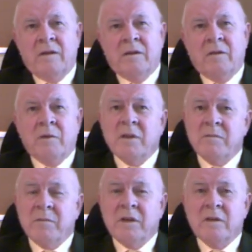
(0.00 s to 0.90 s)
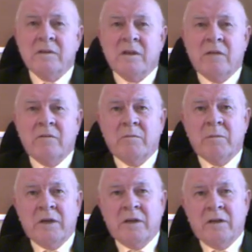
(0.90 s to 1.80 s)
They must be
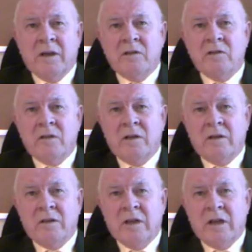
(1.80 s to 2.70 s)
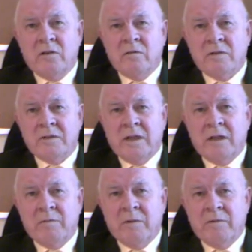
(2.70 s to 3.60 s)
discovered by deduction on the natural
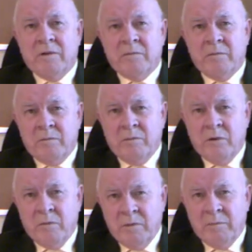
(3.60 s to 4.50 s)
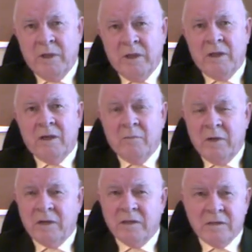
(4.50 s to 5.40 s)
setup of a human being
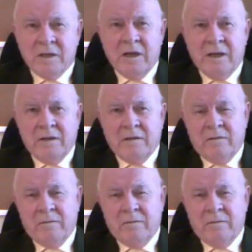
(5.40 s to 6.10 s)
among his kind.